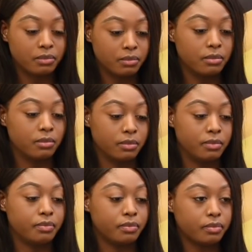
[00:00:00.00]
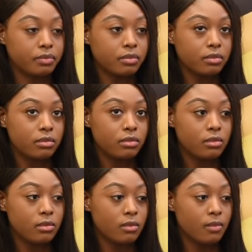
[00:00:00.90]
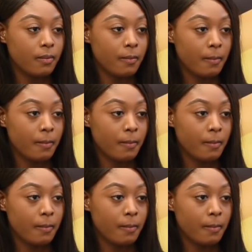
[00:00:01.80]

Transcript: (silent)